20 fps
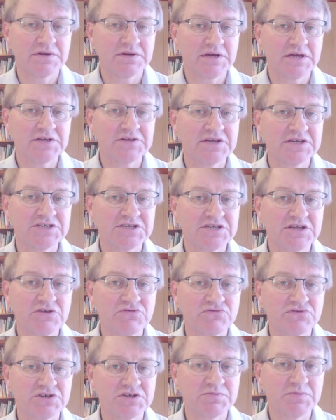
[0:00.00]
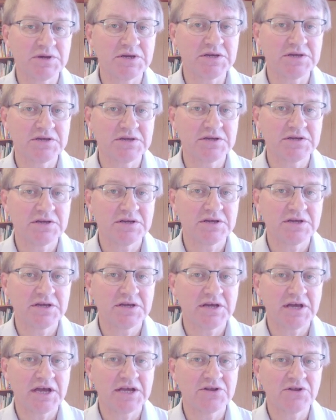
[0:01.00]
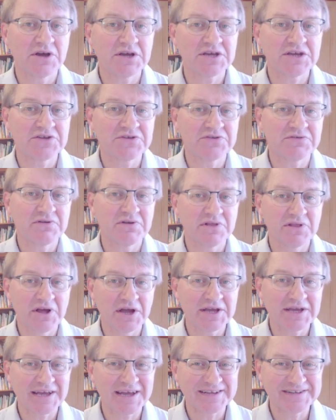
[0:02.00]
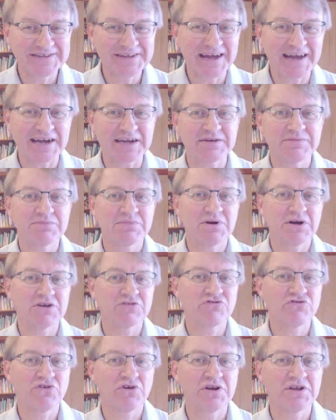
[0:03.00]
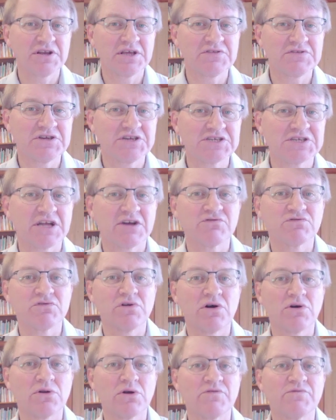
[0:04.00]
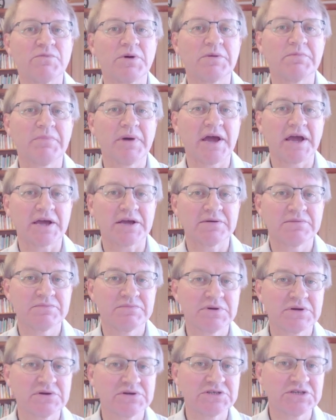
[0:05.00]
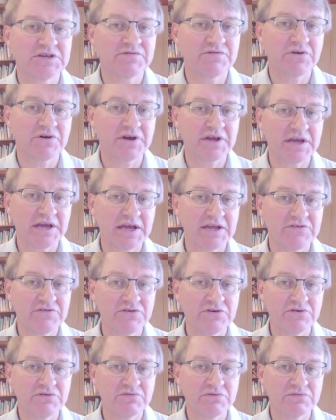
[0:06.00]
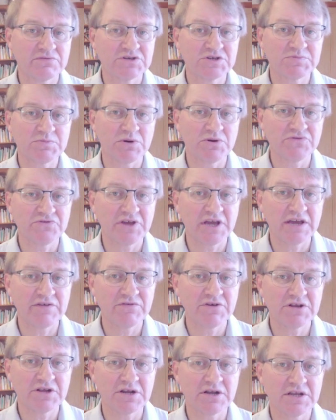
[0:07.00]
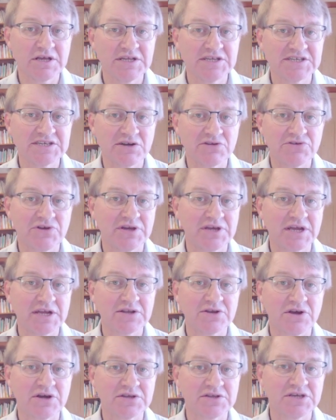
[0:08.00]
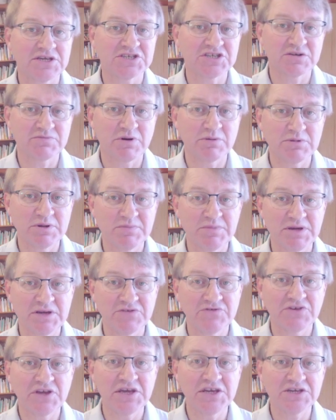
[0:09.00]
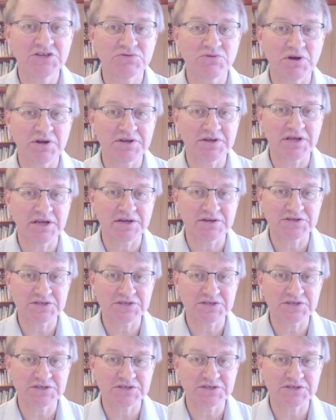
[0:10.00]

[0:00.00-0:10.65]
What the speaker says: It doesn't interest me. And like a duck, I try and let this stuff roll off my back, because if I had to respond to every little insult I get like this, I'd probably be in tears right now.